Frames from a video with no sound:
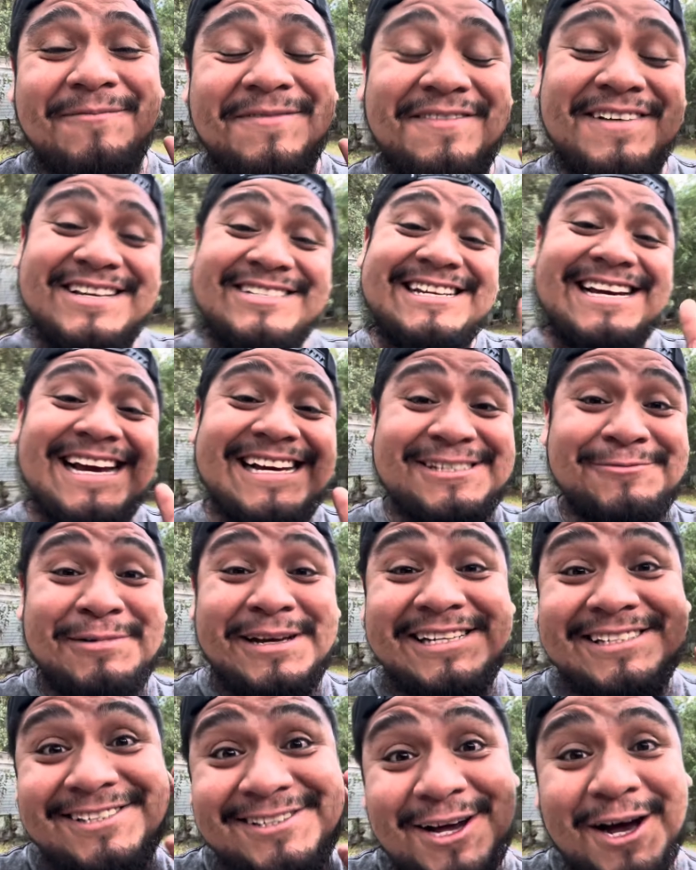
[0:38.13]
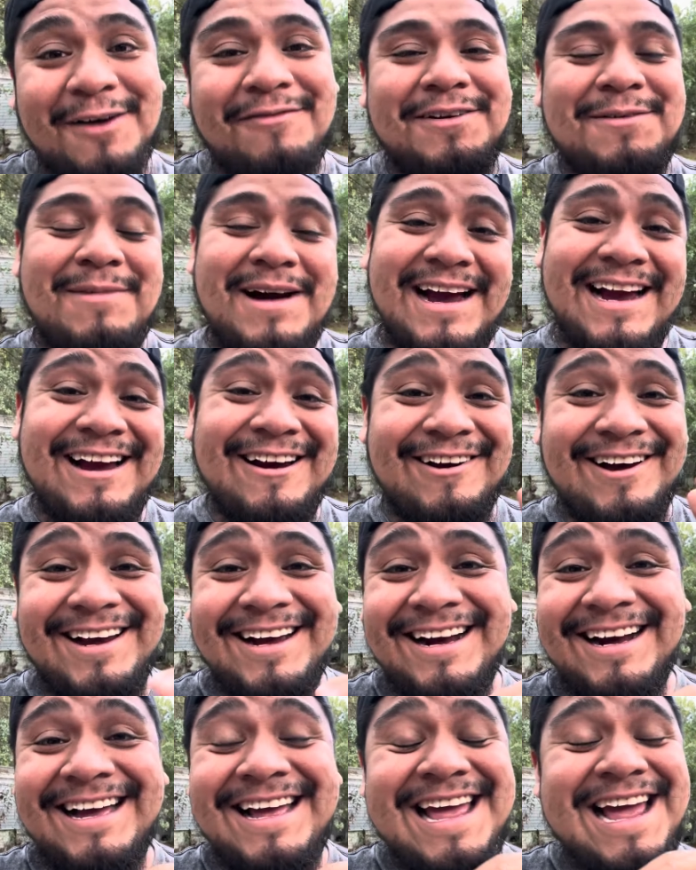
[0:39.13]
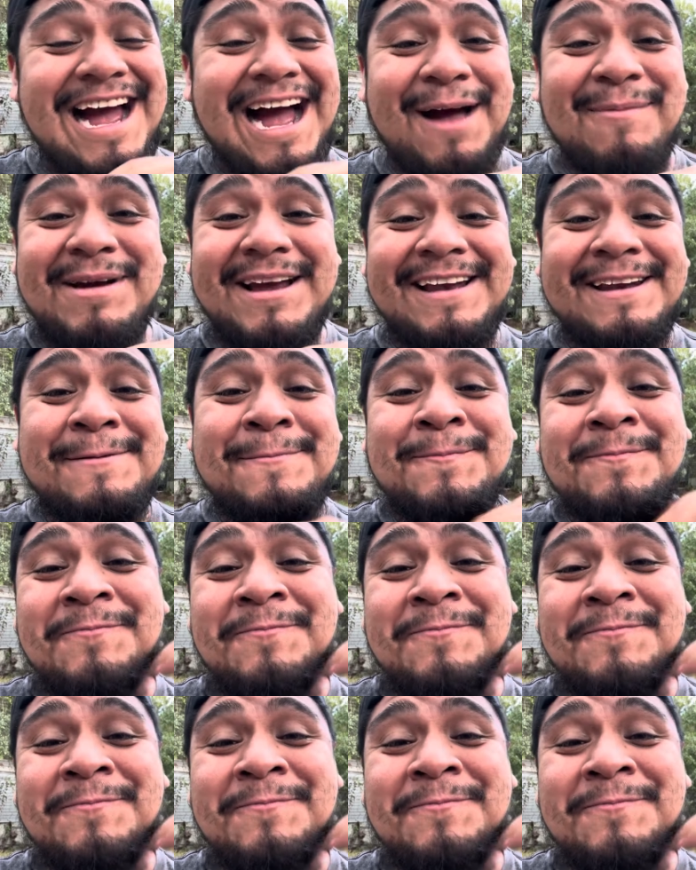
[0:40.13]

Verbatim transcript: fishing has been tough in my area i mean